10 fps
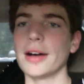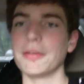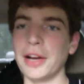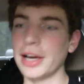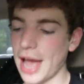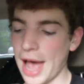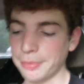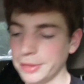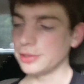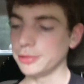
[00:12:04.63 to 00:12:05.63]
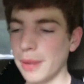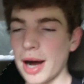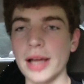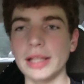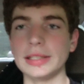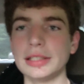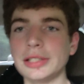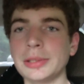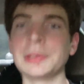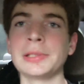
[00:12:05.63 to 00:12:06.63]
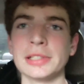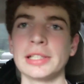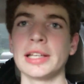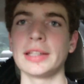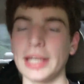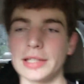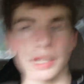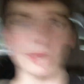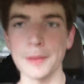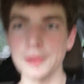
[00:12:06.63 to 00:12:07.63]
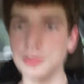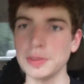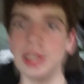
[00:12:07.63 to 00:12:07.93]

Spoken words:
Very happy to buy this tune. Like I said, Mo Speed